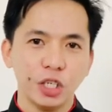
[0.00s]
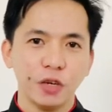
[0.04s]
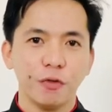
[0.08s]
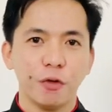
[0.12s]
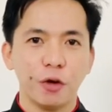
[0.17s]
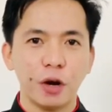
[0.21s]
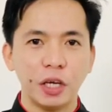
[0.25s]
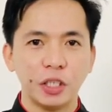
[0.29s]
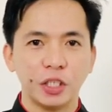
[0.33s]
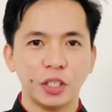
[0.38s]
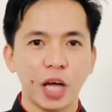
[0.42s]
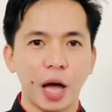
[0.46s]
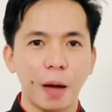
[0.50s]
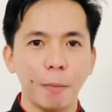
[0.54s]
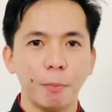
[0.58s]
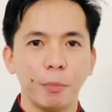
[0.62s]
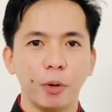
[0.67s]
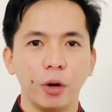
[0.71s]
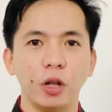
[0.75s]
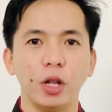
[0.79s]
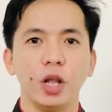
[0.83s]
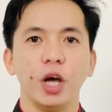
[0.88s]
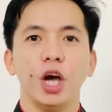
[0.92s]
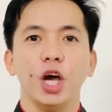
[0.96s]
For
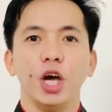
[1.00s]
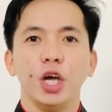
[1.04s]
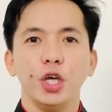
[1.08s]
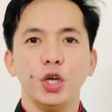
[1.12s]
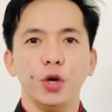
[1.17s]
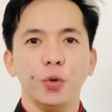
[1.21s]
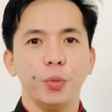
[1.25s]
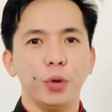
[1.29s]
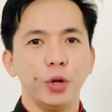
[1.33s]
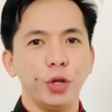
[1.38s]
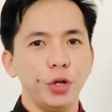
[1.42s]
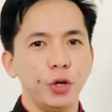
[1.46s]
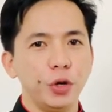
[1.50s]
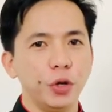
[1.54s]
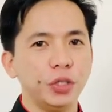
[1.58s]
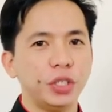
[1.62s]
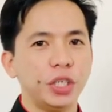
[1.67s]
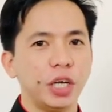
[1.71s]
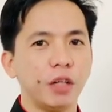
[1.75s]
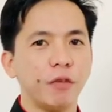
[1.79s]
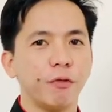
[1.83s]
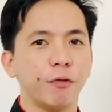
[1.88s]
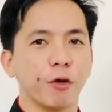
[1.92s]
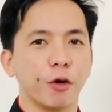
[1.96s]
example, you would use
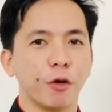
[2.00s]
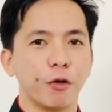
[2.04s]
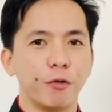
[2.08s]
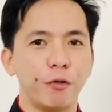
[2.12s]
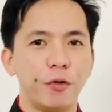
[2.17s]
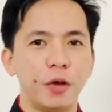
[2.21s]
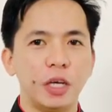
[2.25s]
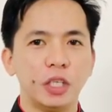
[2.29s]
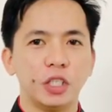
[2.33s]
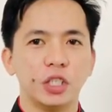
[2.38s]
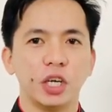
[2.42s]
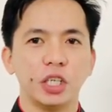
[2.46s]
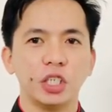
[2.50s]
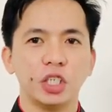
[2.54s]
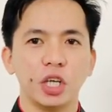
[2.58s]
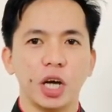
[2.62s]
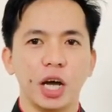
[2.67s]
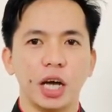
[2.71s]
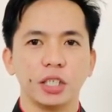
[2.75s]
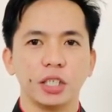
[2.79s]
it for fish such as